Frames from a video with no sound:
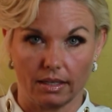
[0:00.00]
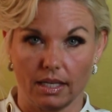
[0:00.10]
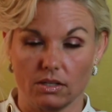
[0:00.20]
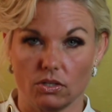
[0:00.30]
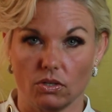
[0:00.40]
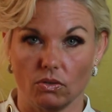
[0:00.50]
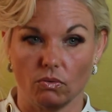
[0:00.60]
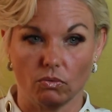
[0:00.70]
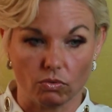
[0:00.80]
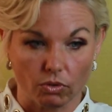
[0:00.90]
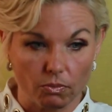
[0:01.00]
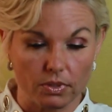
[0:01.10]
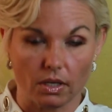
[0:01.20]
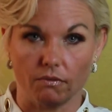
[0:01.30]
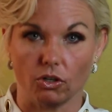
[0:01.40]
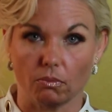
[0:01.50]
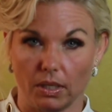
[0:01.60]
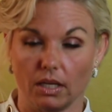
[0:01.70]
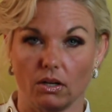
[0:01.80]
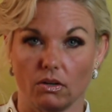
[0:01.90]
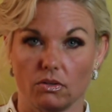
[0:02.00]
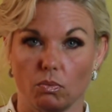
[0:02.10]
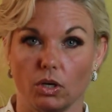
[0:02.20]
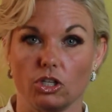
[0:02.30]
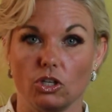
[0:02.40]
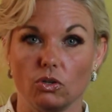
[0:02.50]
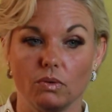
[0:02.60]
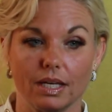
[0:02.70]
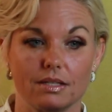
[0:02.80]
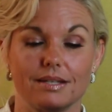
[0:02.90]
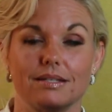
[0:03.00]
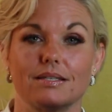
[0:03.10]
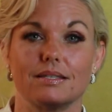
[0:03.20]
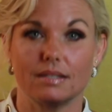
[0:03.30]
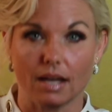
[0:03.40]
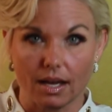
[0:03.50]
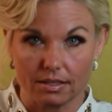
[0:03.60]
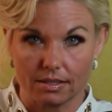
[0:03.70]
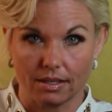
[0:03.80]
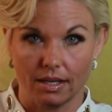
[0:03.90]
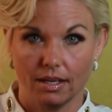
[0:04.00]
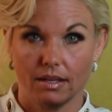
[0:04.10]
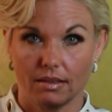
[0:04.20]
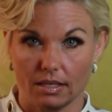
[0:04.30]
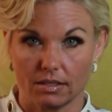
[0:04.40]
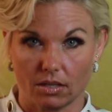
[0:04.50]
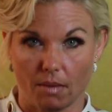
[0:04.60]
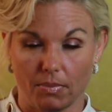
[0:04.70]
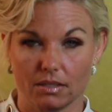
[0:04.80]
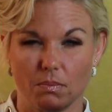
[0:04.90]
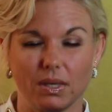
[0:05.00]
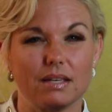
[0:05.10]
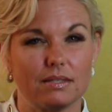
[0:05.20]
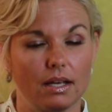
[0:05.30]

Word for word: into groups of your peers where you get to discuss these topics because